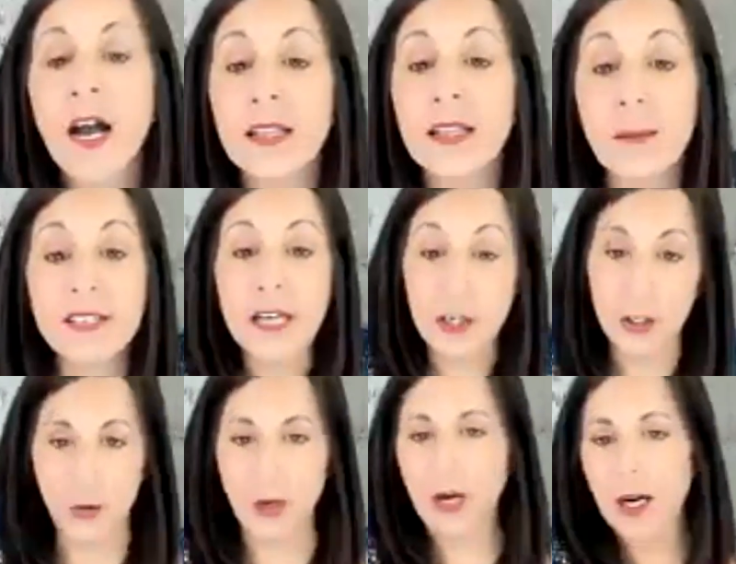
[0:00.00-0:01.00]
Let me tell
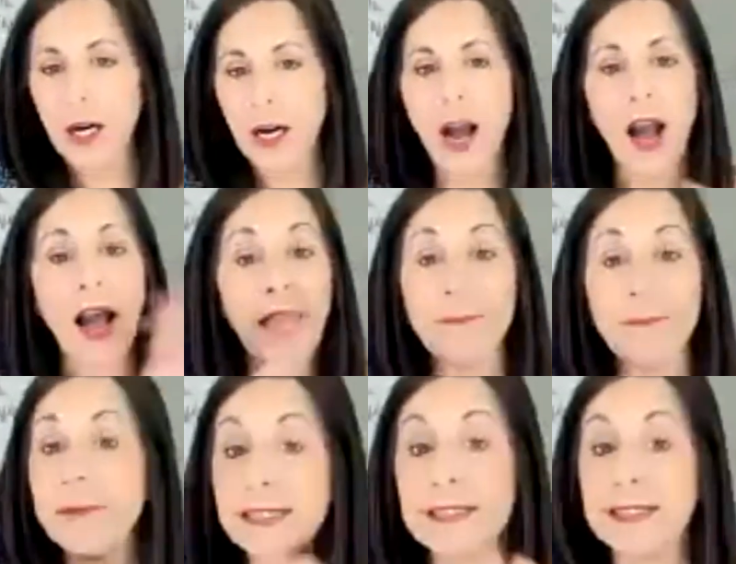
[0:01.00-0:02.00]
you, I
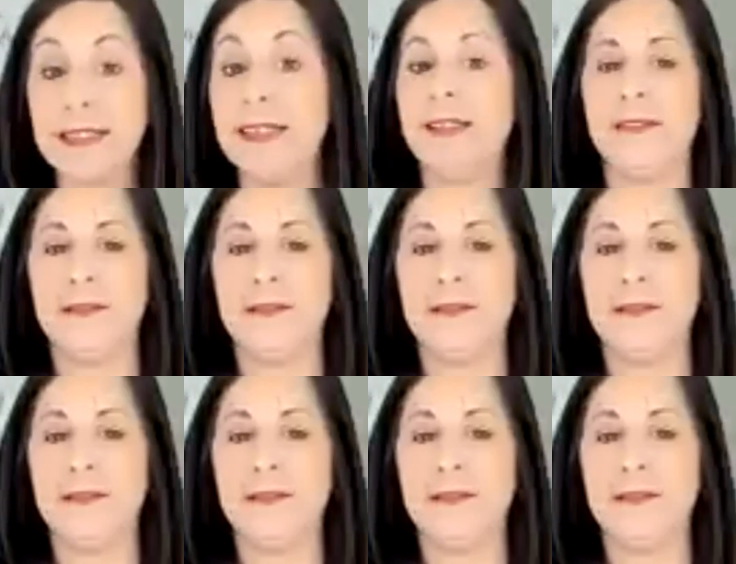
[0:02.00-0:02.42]
missed it.